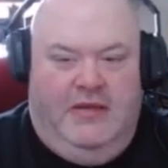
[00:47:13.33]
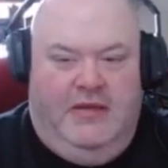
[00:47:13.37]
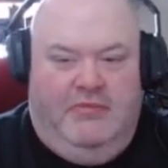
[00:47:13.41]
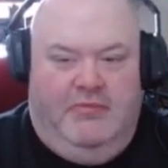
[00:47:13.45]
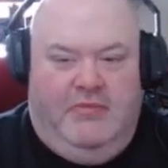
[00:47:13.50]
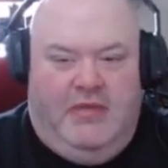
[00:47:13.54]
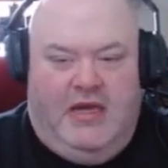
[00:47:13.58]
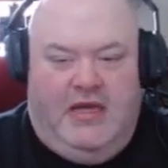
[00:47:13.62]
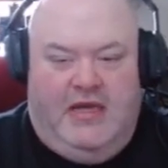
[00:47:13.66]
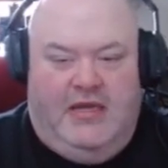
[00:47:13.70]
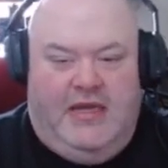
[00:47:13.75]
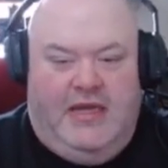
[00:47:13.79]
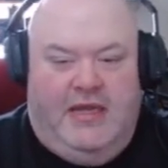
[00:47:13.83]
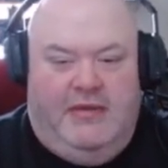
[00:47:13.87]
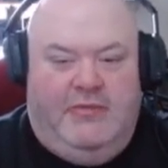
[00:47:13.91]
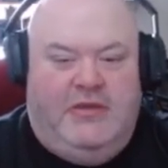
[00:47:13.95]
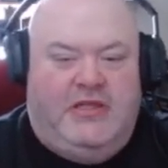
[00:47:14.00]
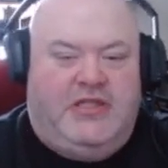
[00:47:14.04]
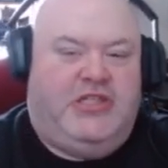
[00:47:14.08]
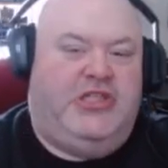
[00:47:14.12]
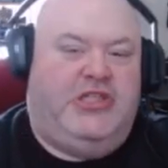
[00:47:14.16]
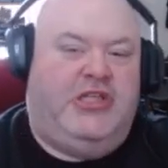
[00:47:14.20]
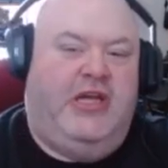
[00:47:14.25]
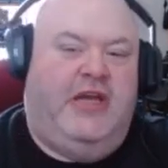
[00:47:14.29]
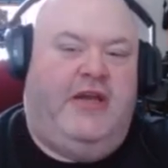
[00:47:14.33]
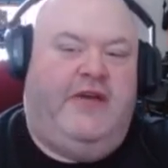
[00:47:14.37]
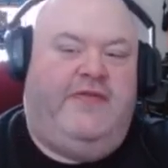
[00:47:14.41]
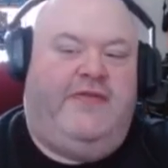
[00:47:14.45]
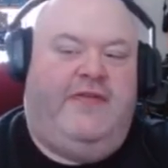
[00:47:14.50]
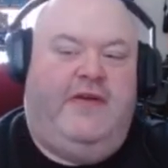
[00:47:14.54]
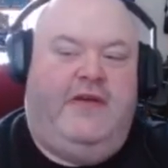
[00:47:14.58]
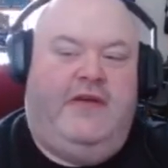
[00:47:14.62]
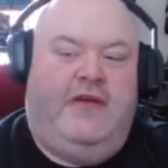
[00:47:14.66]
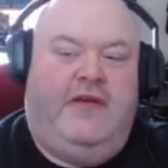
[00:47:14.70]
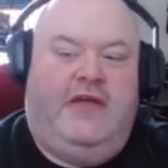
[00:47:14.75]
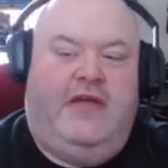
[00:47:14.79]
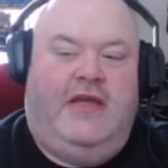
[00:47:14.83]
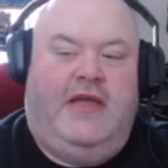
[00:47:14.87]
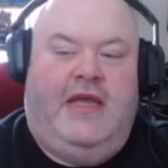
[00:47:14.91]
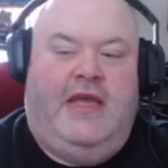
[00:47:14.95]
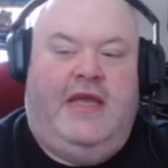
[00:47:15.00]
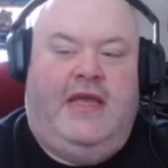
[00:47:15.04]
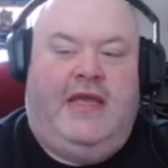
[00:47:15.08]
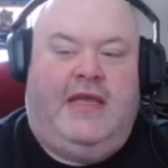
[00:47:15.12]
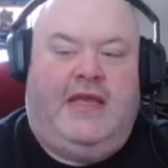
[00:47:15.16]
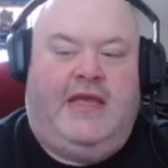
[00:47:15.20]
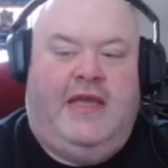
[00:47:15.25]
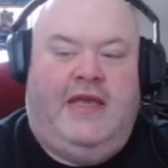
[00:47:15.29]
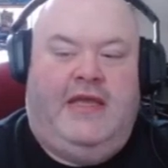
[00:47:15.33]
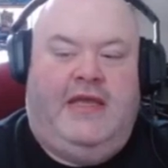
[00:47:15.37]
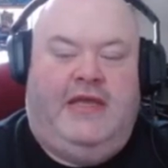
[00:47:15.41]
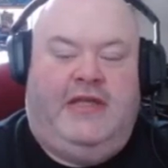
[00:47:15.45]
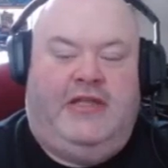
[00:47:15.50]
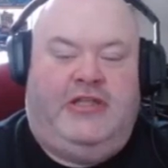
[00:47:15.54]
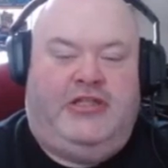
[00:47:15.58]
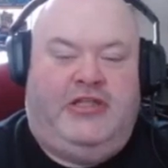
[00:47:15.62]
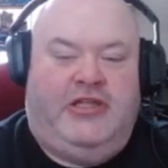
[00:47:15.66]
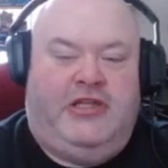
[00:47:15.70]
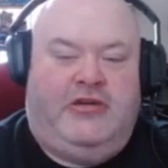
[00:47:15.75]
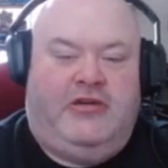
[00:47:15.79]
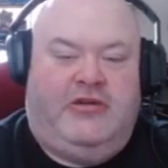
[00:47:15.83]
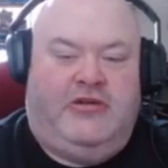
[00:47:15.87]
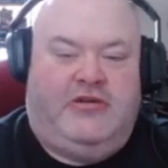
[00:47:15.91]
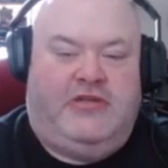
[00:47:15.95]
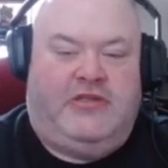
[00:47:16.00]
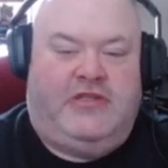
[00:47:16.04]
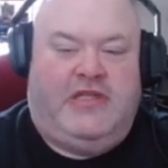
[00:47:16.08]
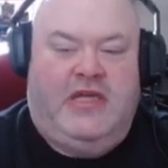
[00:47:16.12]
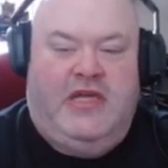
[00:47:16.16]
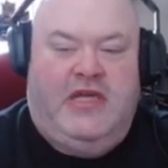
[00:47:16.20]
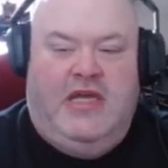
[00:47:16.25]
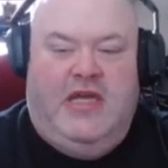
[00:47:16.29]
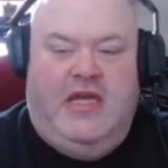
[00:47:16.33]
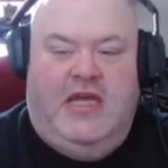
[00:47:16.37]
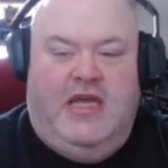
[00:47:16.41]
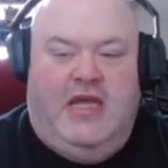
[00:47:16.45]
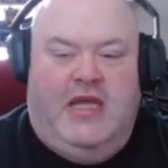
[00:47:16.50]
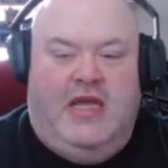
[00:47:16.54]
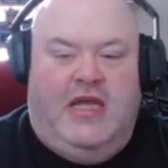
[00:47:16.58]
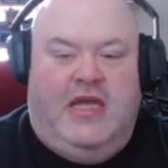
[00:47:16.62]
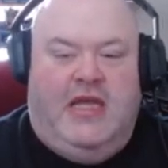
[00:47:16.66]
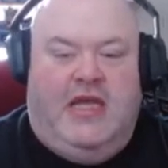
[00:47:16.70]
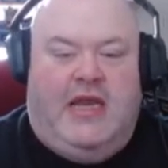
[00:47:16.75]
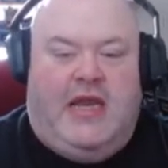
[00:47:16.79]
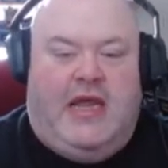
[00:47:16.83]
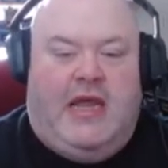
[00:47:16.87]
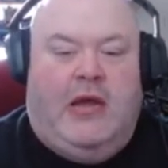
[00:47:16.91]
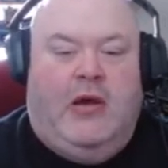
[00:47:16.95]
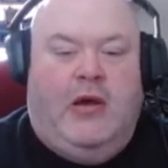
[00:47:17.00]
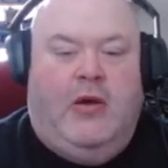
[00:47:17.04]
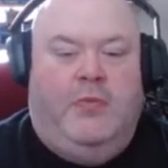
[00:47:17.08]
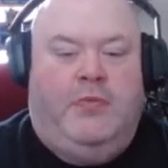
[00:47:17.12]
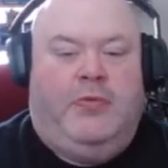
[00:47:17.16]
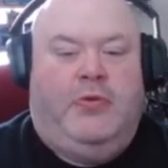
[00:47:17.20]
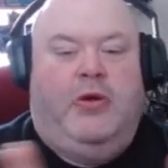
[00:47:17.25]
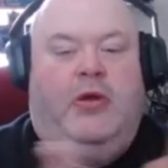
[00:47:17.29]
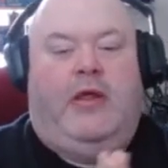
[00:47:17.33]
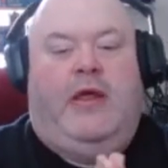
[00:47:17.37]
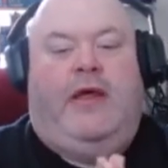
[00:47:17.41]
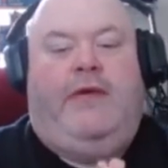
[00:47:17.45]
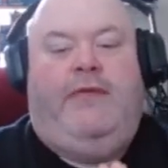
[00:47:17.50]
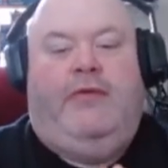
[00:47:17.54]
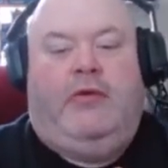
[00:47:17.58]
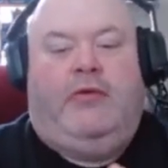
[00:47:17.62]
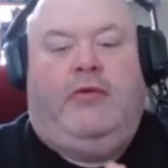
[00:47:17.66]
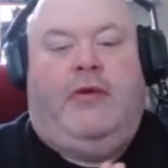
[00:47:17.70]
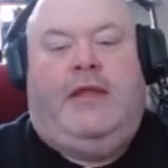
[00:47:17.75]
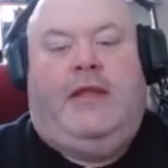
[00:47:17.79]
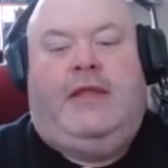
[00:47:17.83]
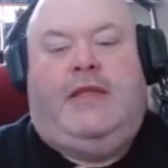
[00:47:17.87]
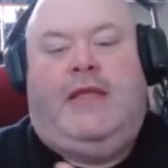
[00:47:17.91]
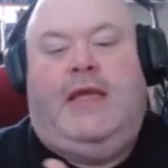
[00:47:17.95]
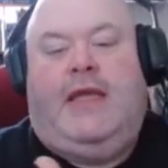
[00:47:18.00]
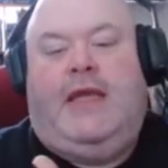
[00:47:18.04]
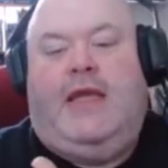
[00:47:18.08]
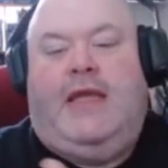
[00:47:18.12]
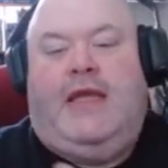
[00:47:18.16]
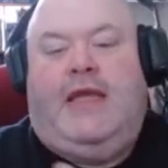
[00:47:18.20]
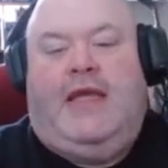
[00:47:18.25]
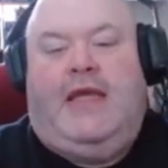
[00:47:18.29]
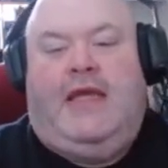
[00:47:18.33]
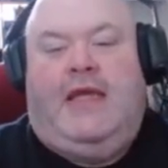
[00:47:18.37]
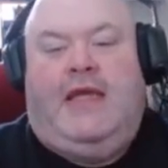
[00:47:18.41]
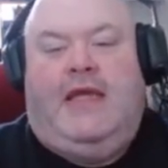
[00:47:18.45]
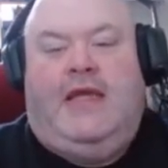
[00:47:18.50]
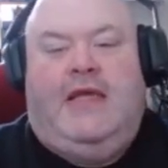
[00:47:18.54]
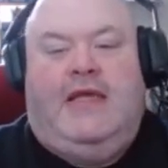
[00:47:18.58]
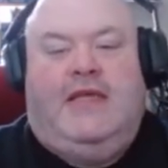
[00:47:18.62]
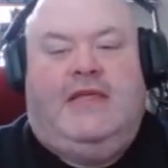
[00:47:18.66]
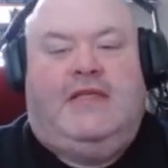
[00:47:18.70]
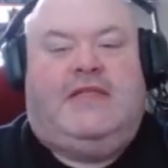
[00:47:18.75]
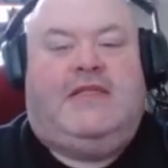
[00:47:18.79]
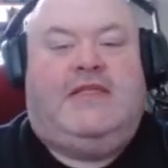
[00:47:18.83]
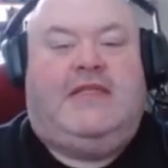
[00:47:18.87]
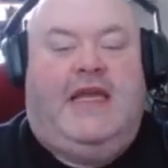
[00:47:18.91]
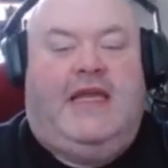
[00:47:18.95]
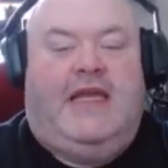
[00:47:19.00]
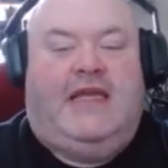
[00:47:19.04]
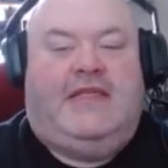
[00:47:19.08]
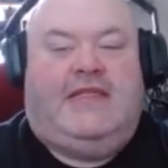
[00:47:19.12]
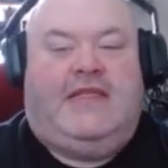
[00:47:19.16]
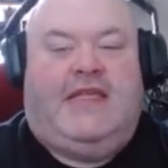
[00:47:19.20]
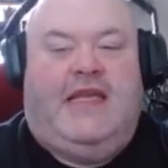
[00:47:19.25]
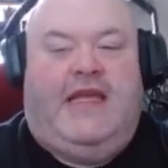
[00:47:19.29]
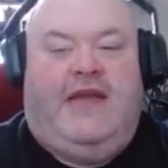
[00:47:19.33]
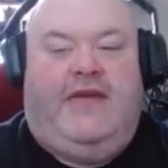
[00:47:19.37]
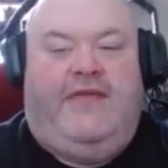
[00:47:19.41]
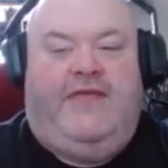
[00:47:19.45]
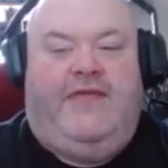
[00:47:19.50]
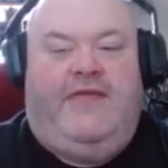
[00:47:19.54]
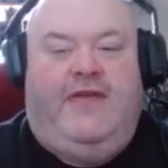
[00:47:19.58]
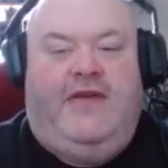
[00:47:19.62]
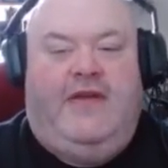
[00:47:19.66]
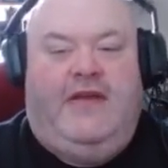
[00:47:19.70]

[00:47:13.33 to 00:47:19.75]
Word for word: My name is Jeff, aka G curse, and I hope you all have a great day. Stay safe,